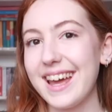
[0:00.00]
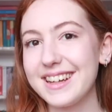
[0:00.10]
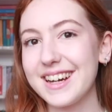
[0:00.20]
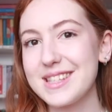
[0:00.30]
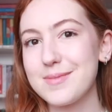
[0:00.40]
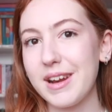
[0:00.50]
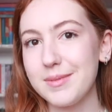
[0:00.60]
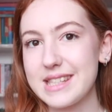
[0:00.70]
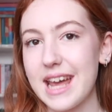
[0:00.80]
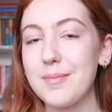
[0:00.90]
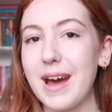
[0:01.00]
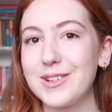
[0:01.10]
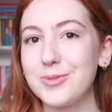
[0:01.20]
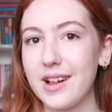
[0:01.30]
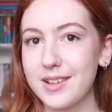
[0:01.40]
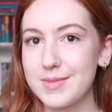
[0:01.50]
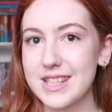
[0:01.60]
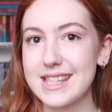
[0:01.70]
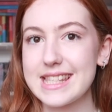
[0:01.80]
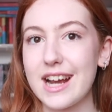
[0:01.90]
Hey guys, my name is Em and welcome
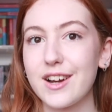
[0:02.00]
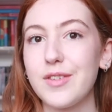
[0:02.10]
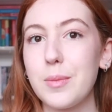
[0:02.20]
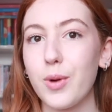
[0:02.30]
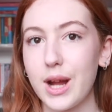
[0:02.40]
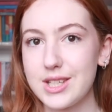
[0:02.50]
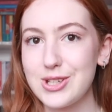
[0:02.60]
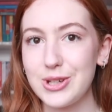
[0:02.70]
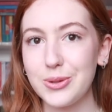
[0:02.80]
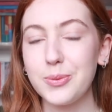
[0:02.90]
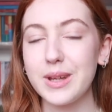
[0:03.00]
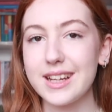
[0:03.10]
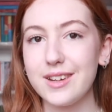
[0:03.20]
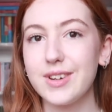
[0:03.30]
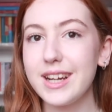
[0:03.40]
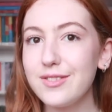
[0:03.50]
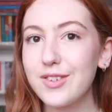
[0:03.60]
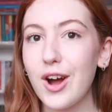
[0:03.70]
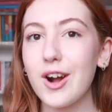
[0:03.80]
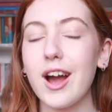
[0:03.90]
to the start of a brand new weekly reading
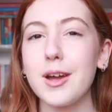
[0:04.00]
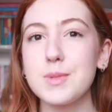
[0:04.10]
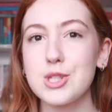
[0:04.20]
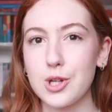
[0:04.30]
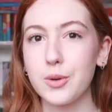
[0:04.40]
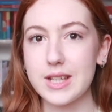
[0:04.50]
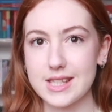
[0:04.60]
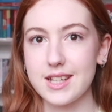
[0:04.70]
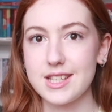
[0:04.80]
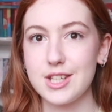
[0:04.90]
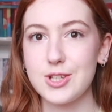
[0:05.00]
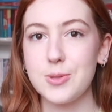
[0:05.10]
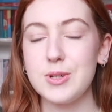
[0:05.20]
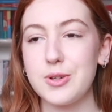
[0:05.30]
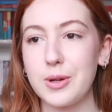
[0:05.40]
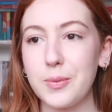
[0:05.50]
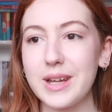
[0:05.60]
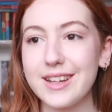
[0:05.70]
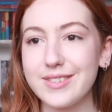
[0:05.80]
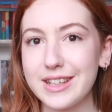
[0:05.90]
vlog. I'm so excited to be doing a
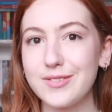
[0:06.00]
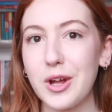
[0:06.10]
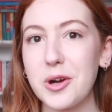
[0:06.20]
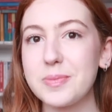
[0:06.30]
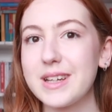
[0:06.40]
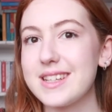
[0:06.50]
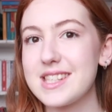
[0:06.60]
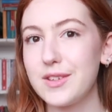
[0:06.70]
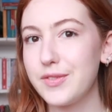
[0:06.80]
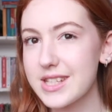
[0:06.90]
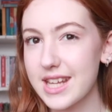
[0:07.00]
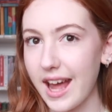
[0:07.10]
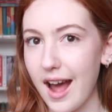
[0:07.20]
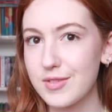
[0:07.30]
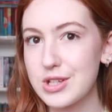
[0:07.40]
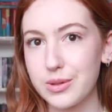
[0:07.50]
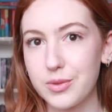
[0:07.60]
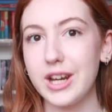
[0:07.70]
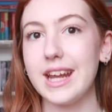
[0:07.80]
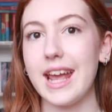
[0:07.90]
weekly reading vlog because it feels like I haven't done
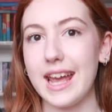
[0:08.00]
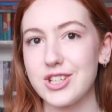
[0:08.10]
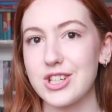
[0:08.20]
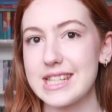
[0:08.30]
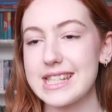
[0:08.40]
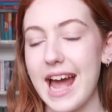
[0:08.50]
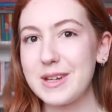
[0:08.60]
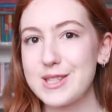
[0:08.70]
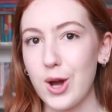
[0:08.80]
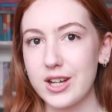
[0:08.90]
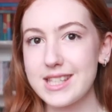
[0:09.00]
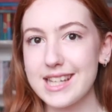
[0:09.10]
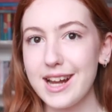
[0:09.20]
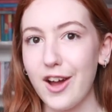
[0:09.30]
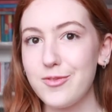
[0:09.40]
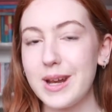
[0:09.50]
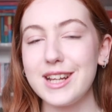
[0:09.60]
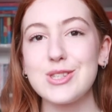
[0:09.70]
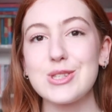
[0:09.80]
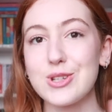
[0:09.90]
one in ages, because honestly I've been
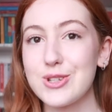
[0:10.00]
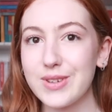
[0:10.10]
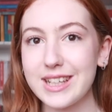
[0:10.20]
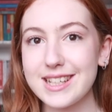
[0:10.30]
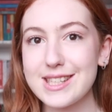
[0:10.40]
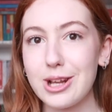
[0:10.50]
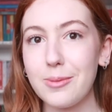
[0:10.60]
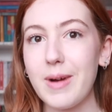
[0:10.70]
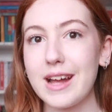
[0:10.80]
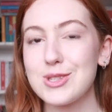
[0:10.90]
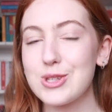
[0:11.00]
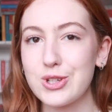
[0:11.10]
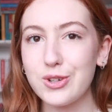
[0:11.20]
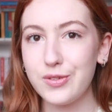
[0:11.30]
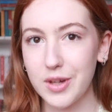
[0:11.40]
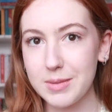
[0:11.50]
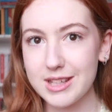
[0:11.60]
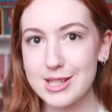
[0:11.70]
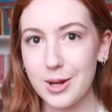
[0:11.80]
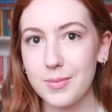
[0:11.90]
in such a reading slump and such a
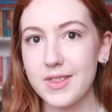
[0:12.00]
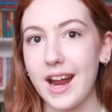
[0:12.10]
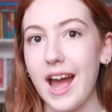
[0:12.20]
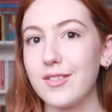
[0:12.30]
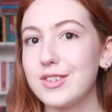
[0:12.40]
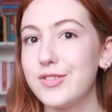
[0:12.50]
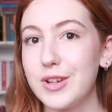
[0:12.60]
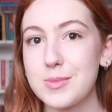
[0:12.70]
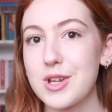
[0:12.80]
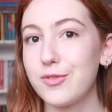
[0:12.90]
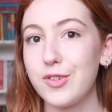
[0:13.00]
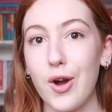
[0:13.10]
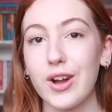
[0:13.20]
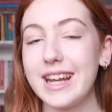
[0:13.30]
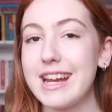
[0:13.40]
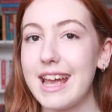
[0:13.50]
filming slump that I haven't filmed a vlog in